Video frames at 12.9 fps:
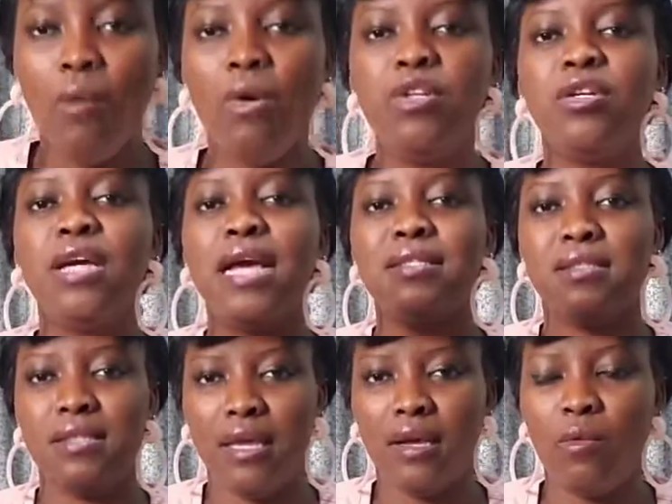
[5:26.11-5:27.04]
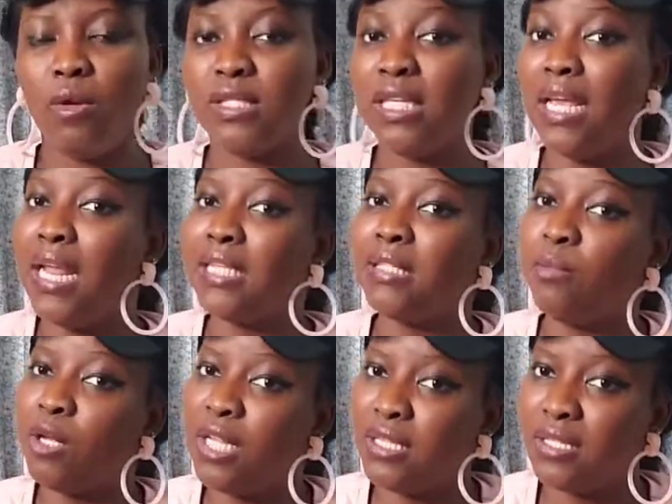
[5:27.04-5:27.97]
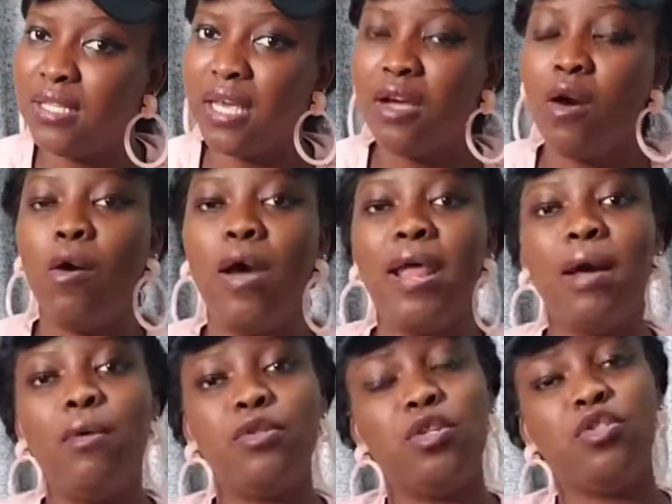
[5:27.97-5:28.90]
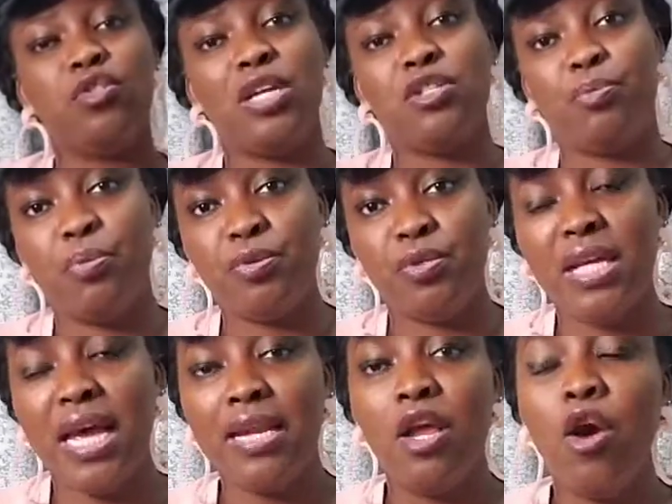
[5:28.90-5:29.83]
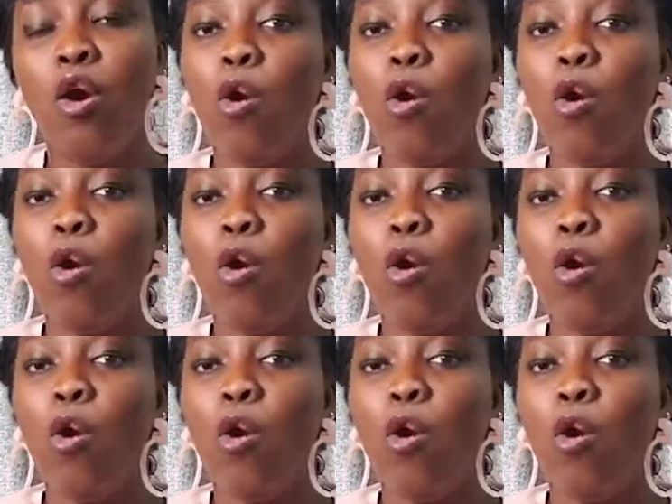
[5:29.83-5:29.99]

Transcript: What do you guys think? Was Ella's mother sick, or Ella was just trying to pretend,